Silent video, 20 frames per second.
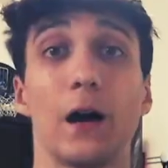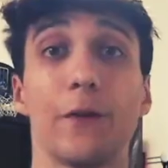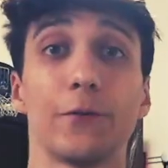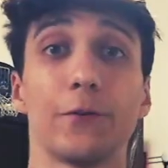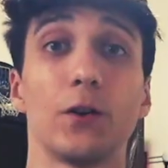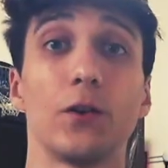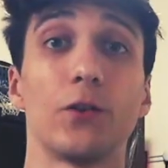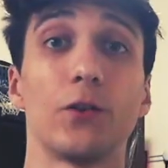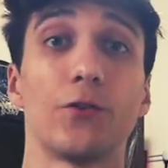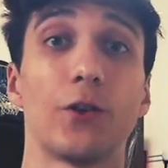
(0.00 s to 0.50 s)

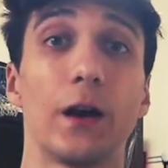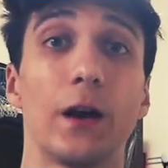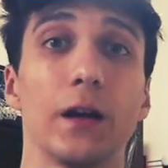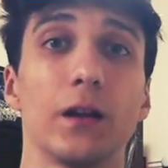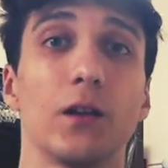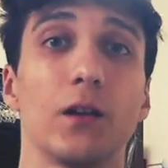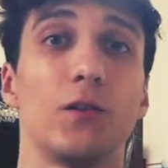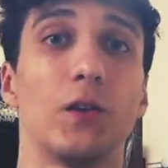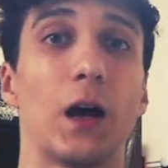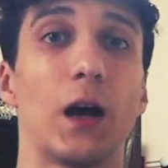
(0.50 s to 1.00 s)
After
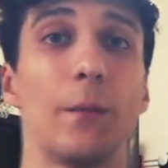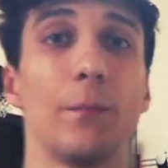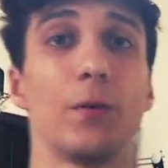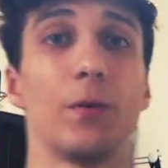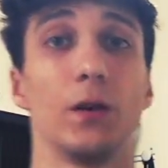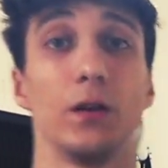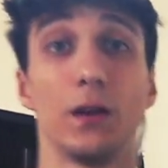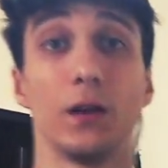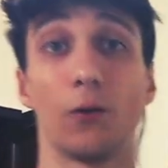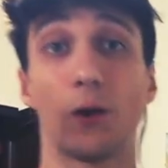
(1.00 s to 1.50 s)
trying the jump
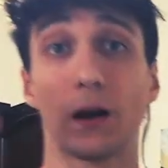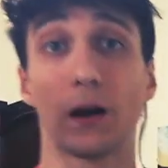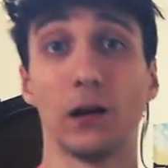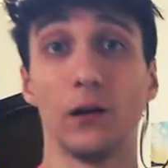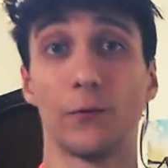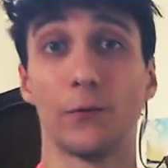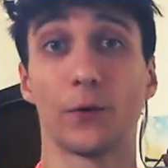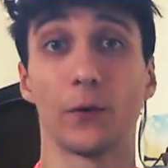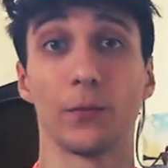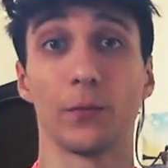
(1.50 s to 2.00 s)

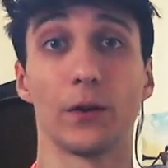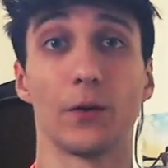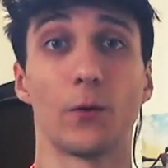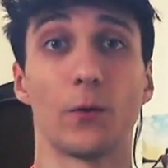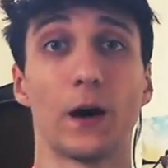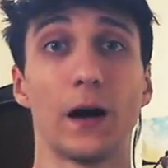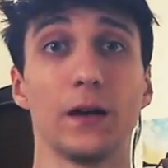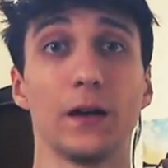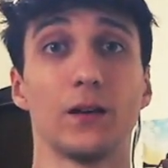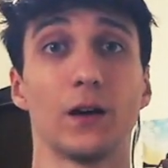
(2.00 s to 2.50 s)
directly from the
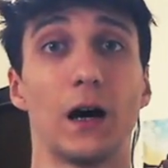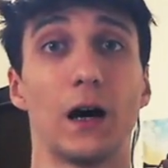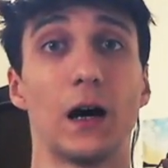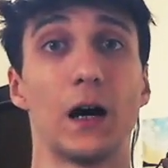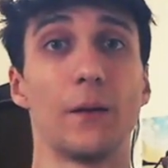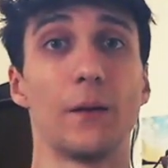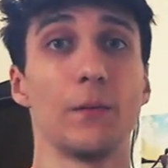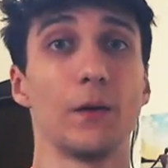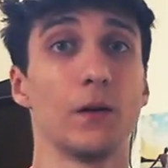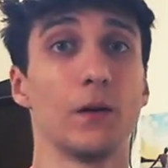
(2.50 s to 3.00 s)
right
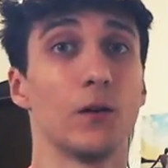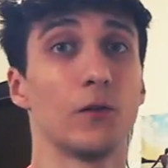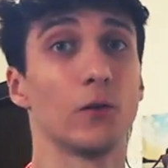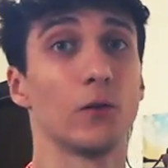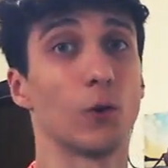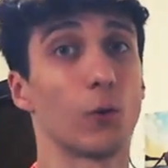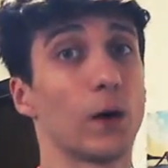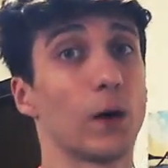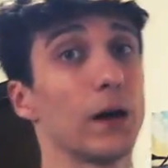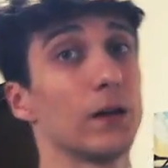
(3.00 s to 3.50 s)
arm,
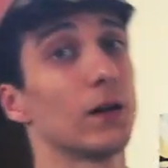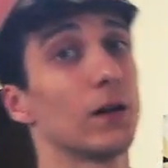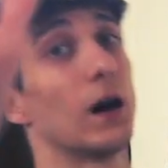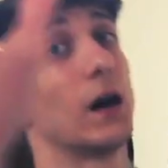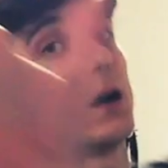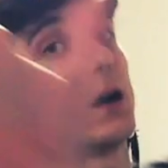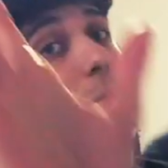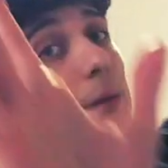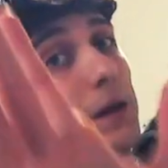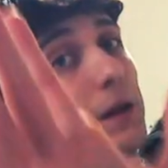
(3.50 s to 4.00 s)
so right
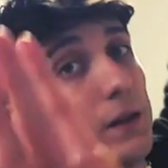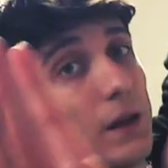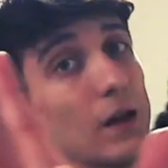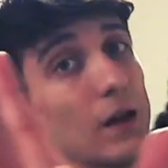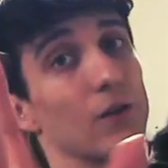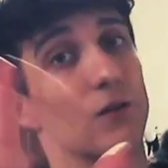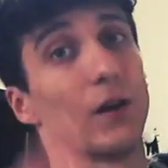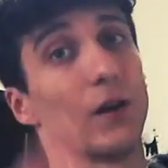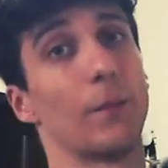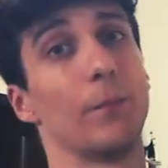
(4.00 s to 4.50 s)
arm and
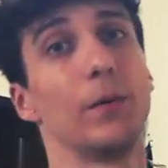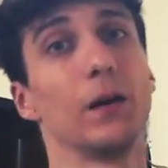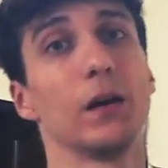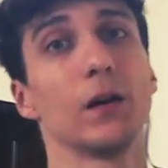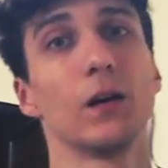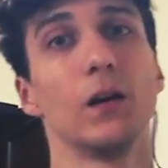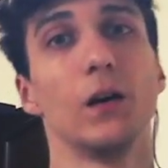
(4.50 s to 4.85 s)
then jumping,